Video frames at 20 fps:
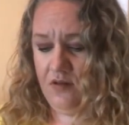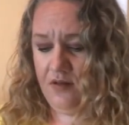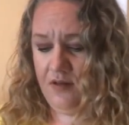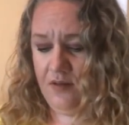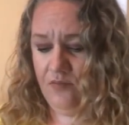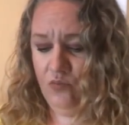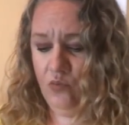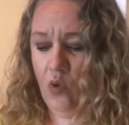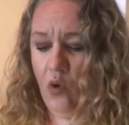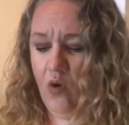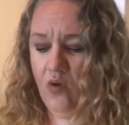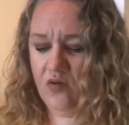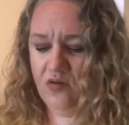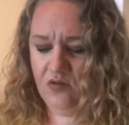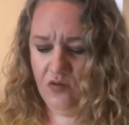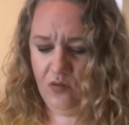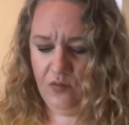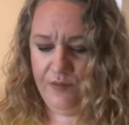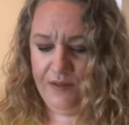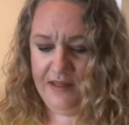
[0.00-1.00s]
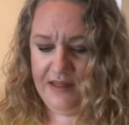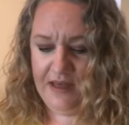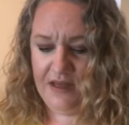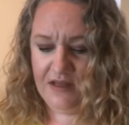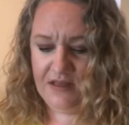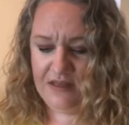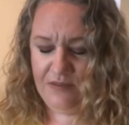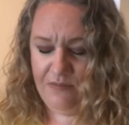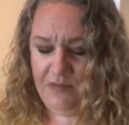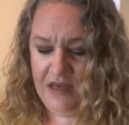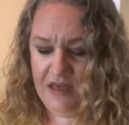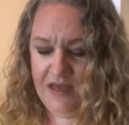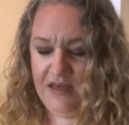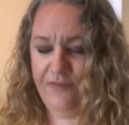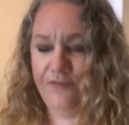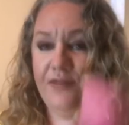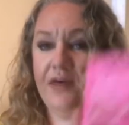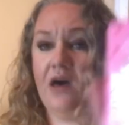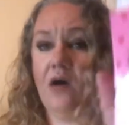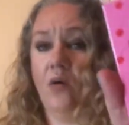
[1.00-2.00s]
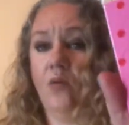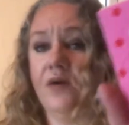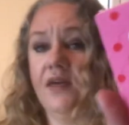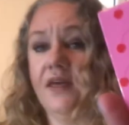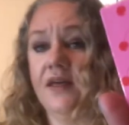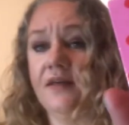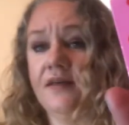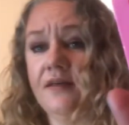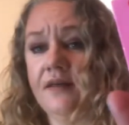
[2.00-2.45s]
not going to open that because I might give that away.